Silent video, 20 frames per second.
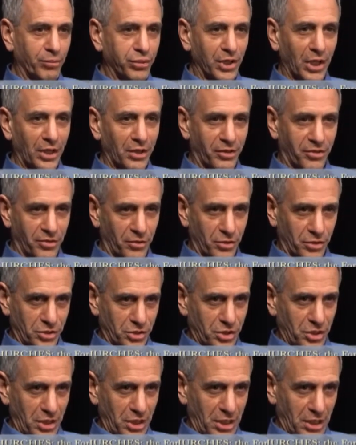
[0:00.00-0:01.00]

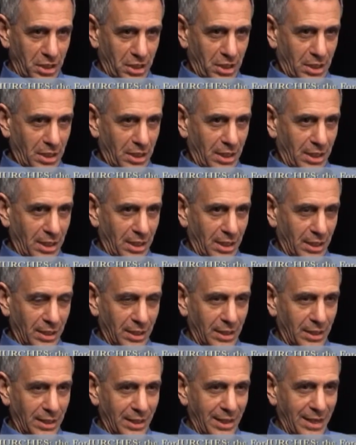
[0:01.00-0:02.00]
bloodthirsty
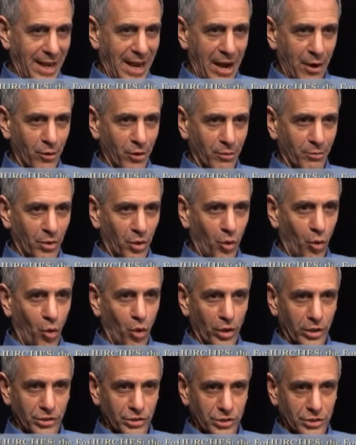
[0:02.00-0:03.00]
uh, Arab
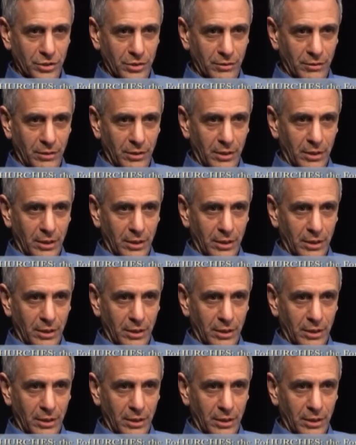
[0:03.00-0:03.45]
hordes.